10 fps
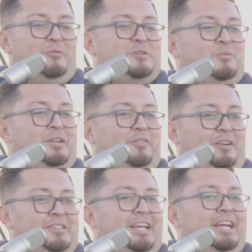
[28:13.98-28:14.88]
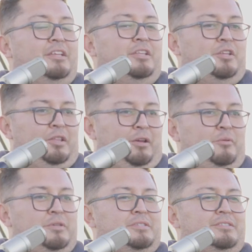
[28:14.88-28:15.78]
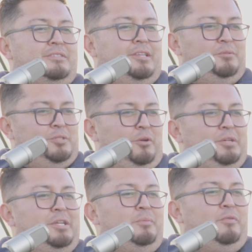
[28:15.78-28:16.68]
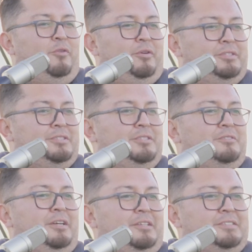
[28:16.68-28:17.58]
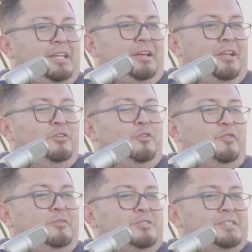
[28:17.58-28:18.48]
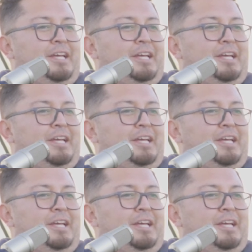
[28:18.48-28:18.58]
was one of our, like, he was always here before us too. It's like, I don't know if you just